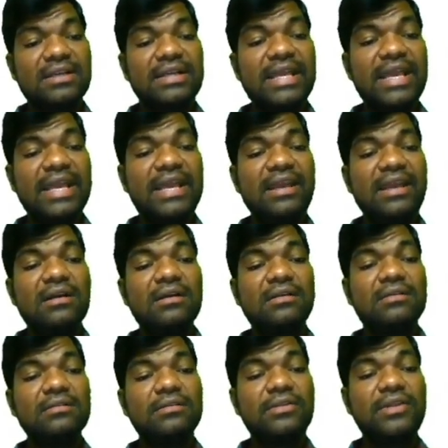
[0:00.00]

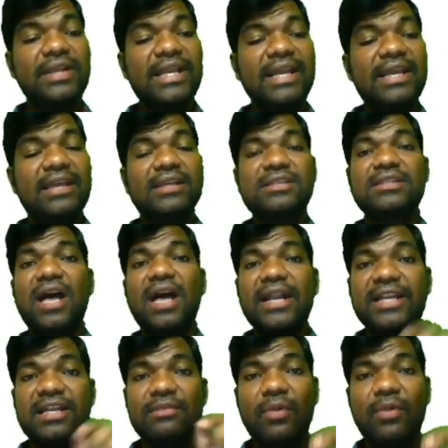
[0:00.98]
T3
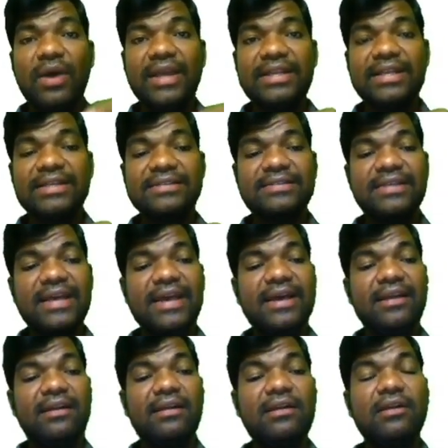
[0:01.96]
starting point is
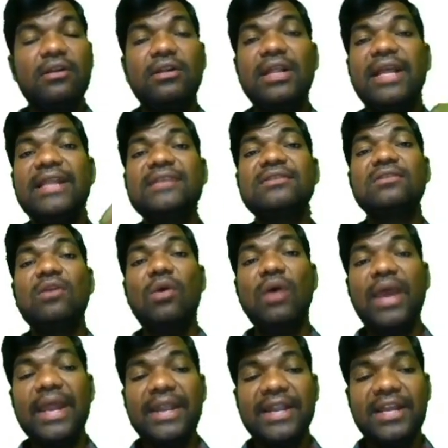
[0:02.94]
there, there is no
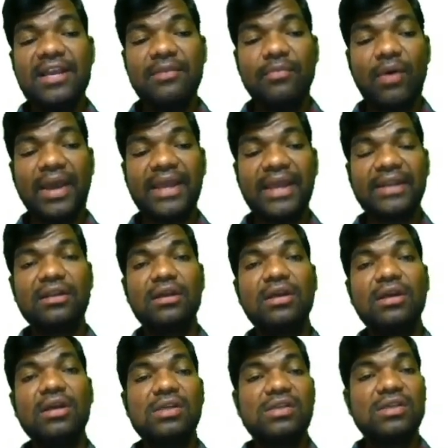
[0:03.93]
ending point.
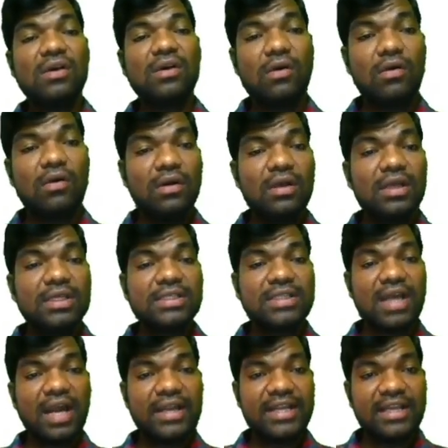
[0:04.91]
So
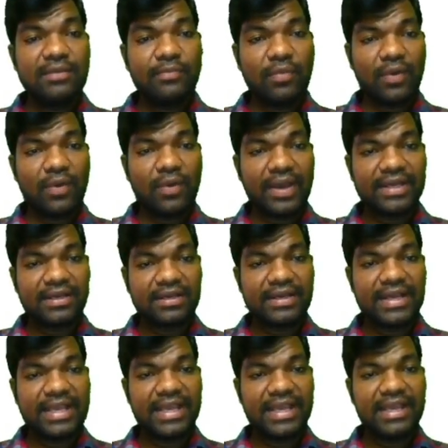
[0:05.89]
starting
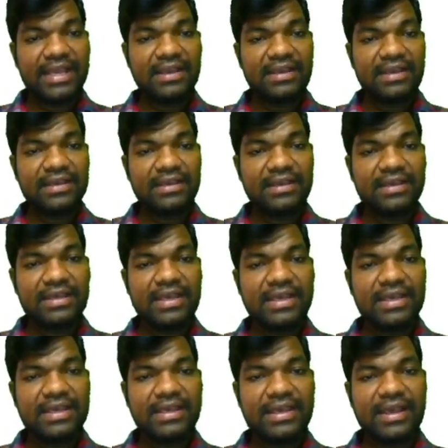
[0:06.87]
point D,
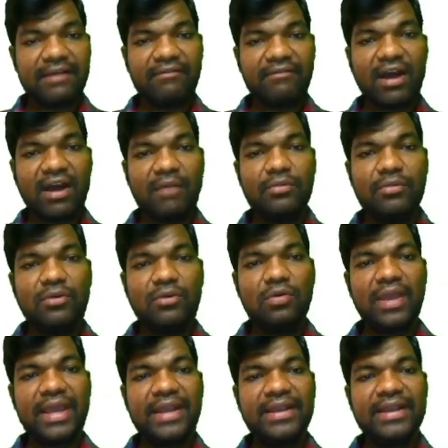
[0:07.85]
E, F, up
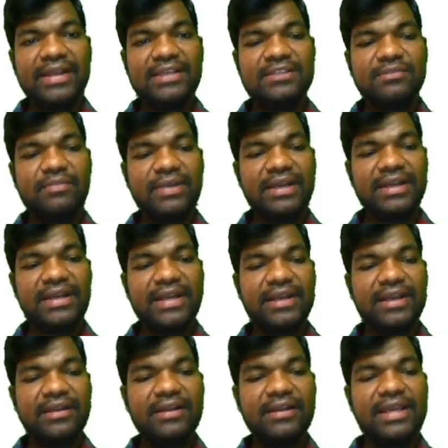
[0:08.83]
to end is
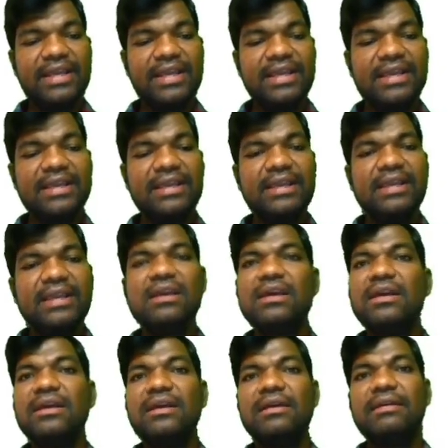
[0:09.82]
printed D, E,
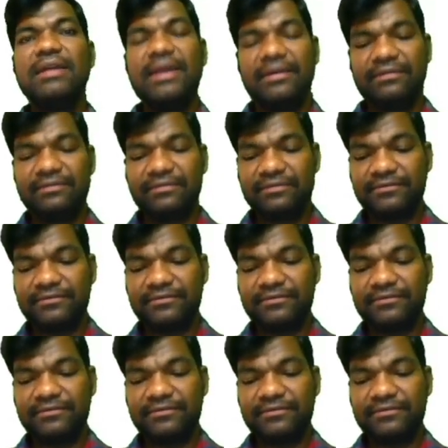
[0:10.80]
F.